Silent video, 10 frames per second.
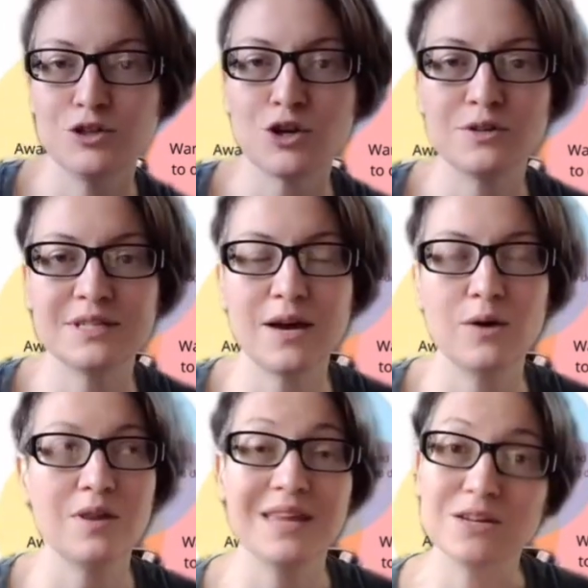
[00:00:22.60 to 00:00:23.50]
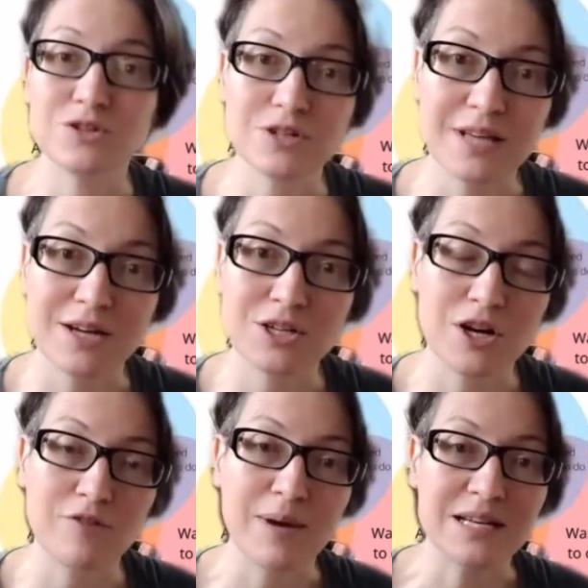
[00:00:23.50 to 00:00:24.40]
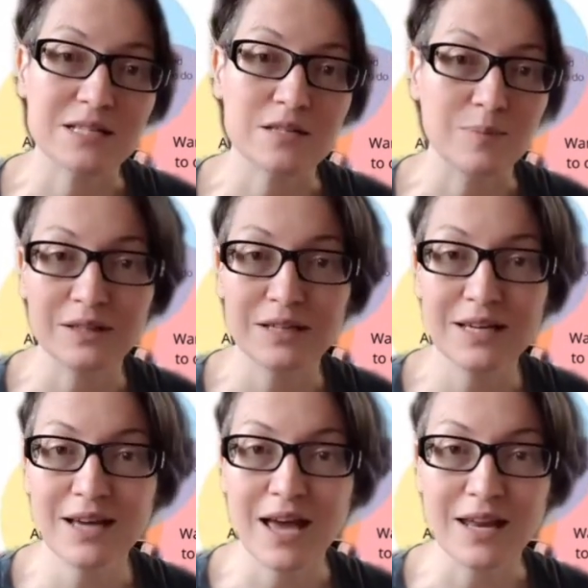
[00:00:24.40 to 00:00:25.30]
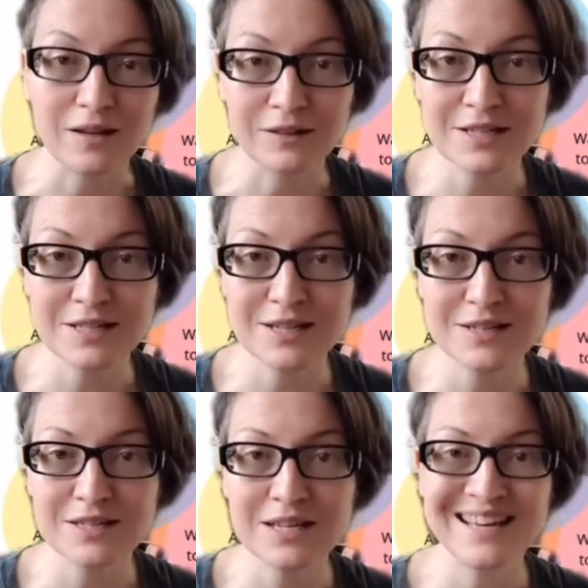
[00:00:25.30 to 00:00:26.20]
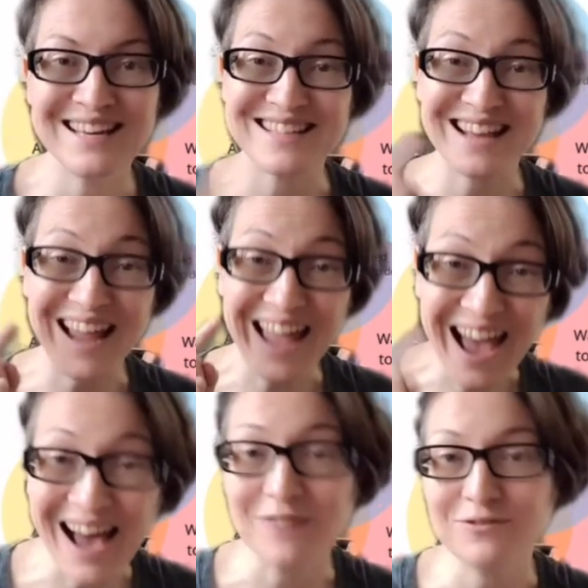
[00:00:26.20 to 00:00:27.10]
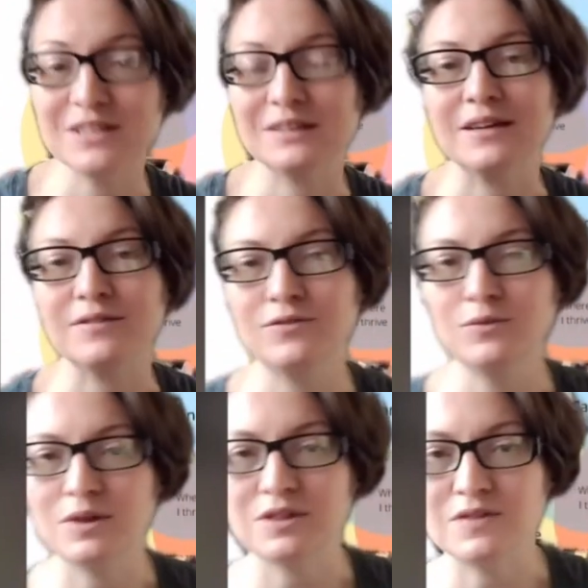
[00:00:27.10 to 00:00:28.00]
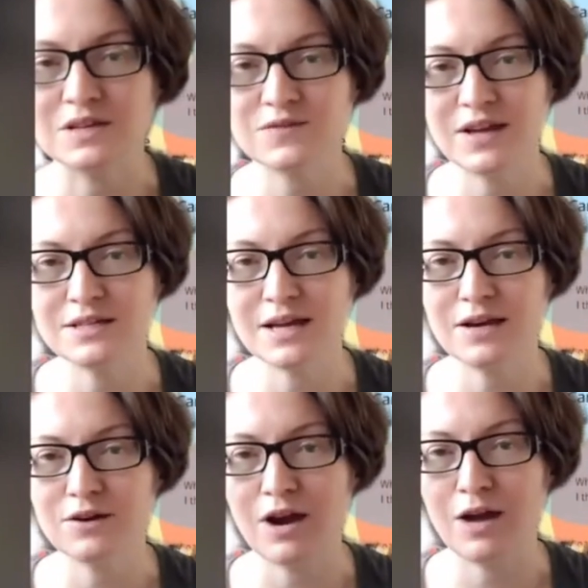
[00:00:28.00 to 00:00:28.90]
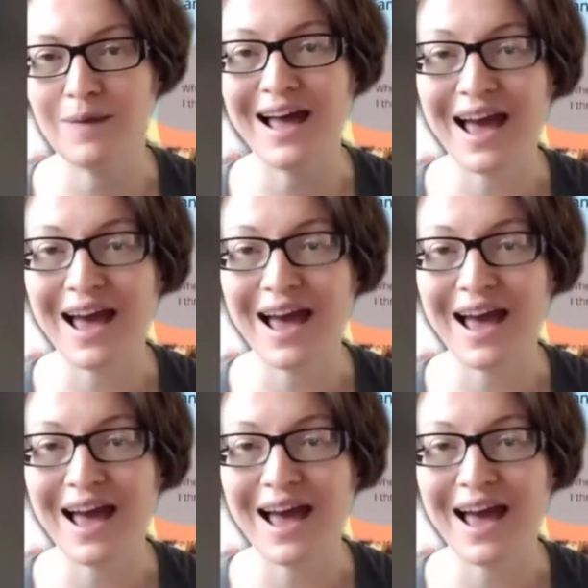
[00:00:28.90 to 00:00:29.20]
Turns out the intersection of my disability and illnesses is that I have to live within this Venn diagram.